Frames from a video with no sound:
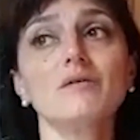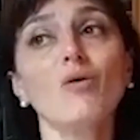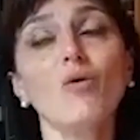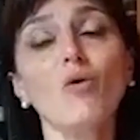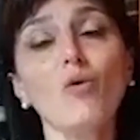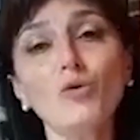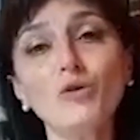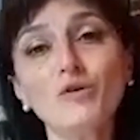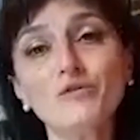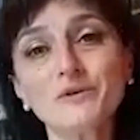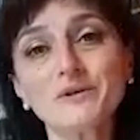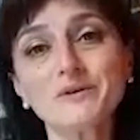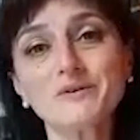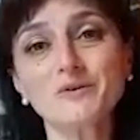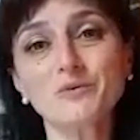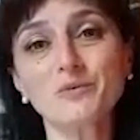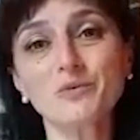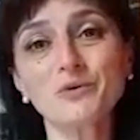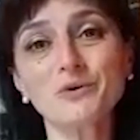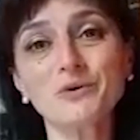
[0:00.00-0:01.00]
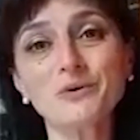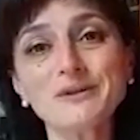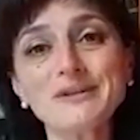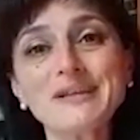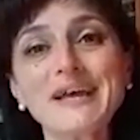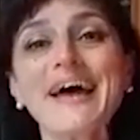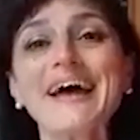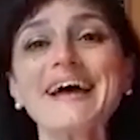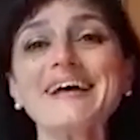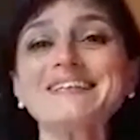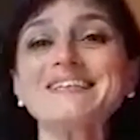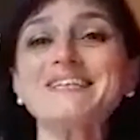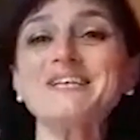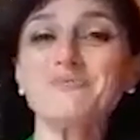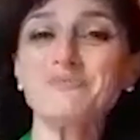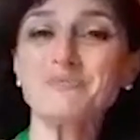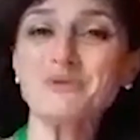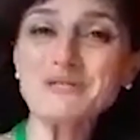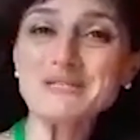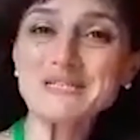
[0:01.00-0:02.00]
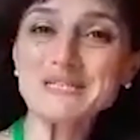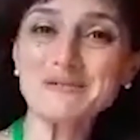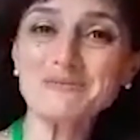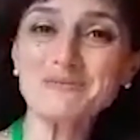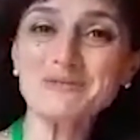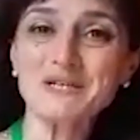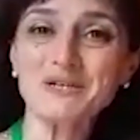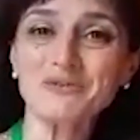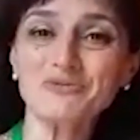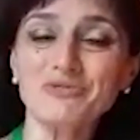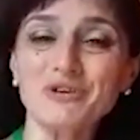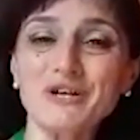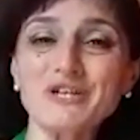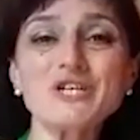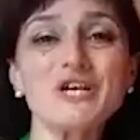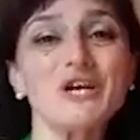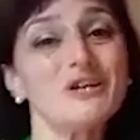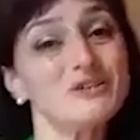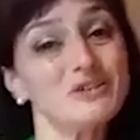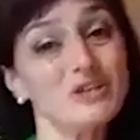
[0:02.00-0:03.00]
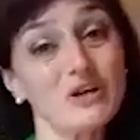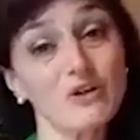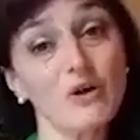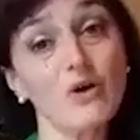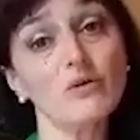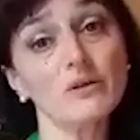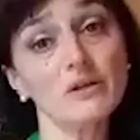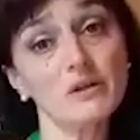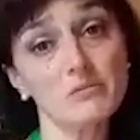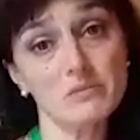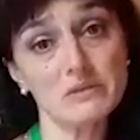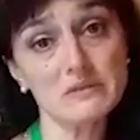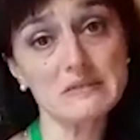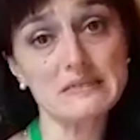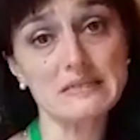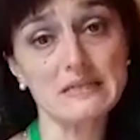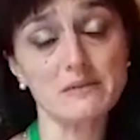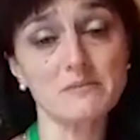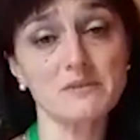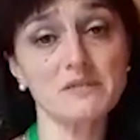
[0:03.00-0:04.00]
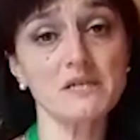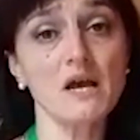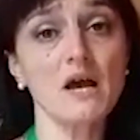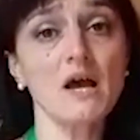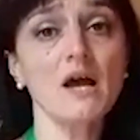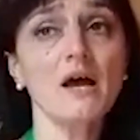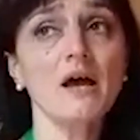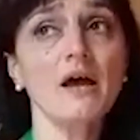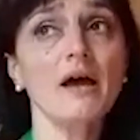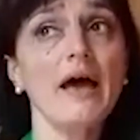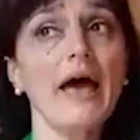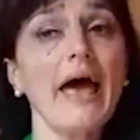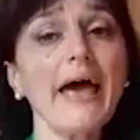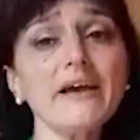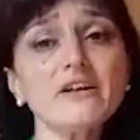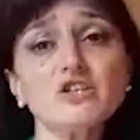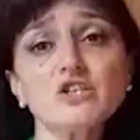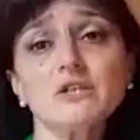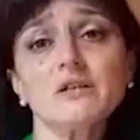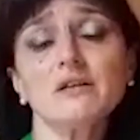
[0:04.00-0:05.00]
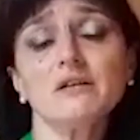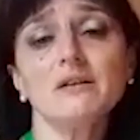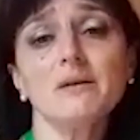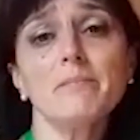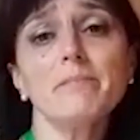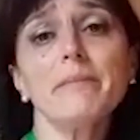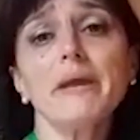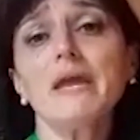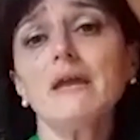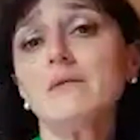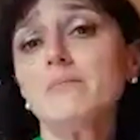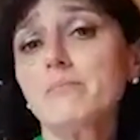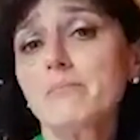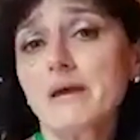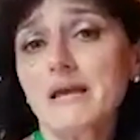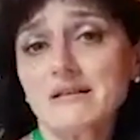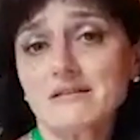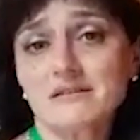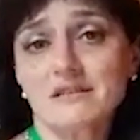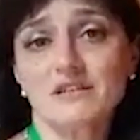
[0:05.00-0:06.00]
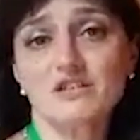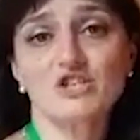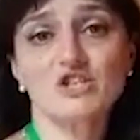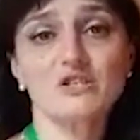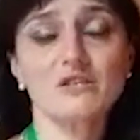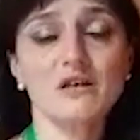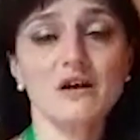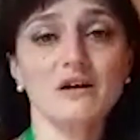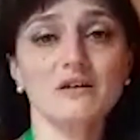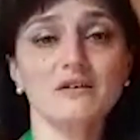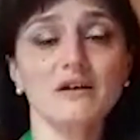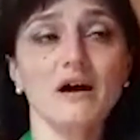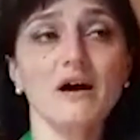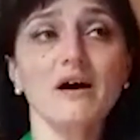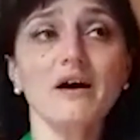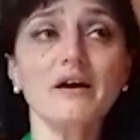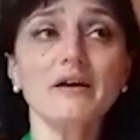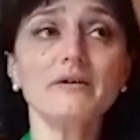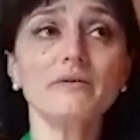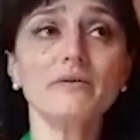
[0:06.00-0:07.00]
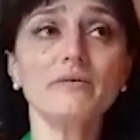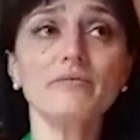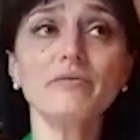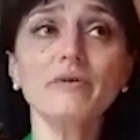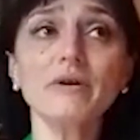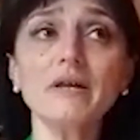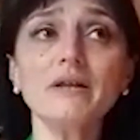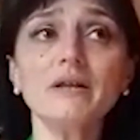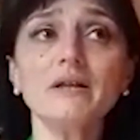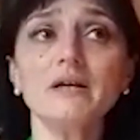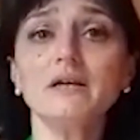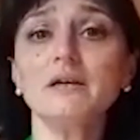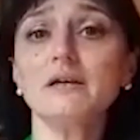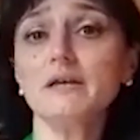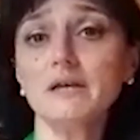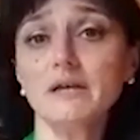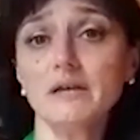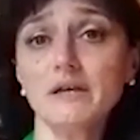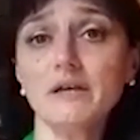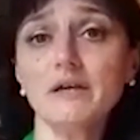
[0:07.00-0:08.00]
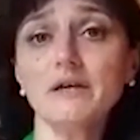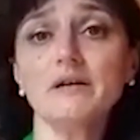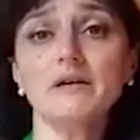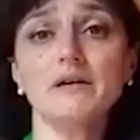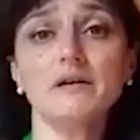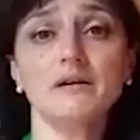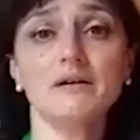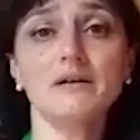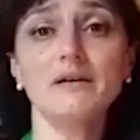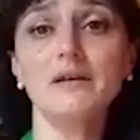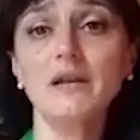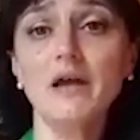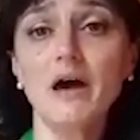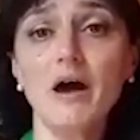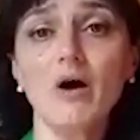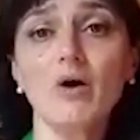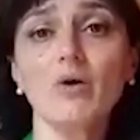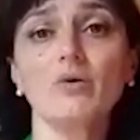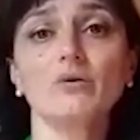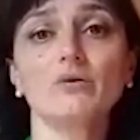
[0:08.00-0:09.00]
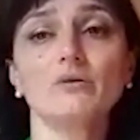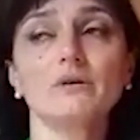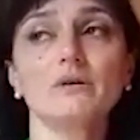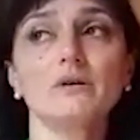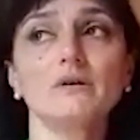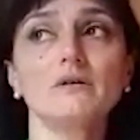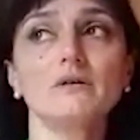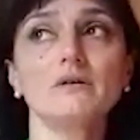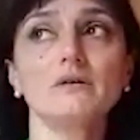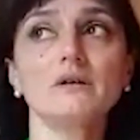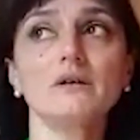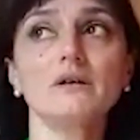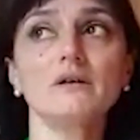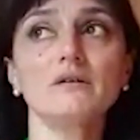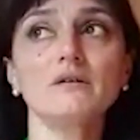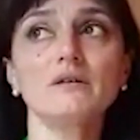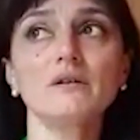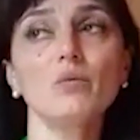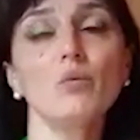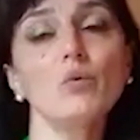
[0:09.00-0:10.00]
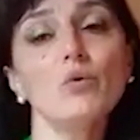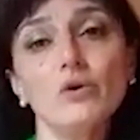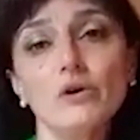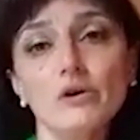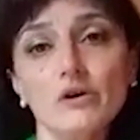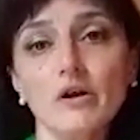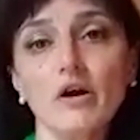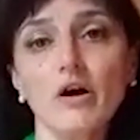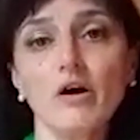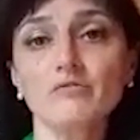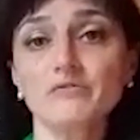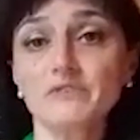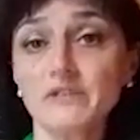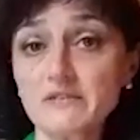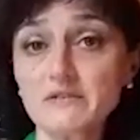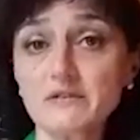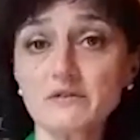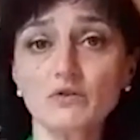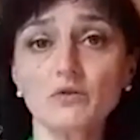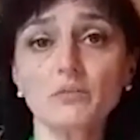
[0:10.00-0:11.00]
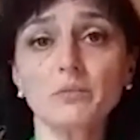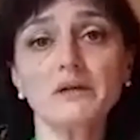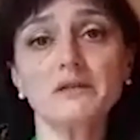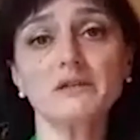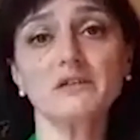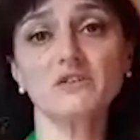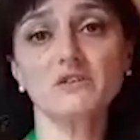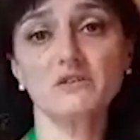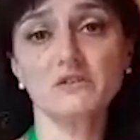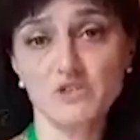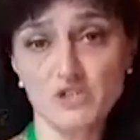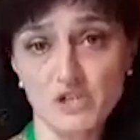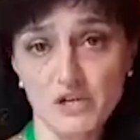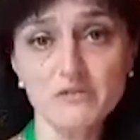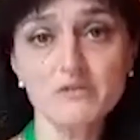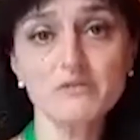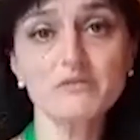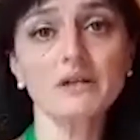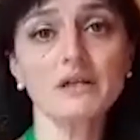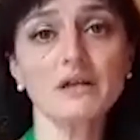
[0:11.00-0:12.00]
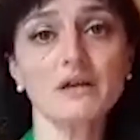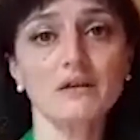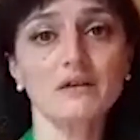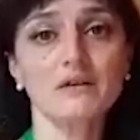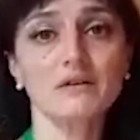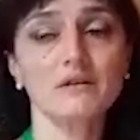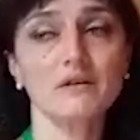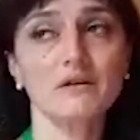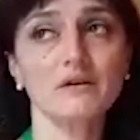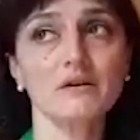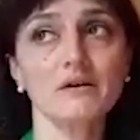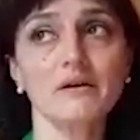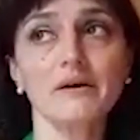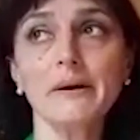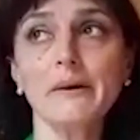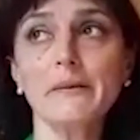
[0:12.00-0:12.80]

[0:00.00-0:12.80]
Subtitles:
all over the world, and Muslims in Russia, and not only Muslims. Actually, the main message that I really hear now in the work of this group, and generally in the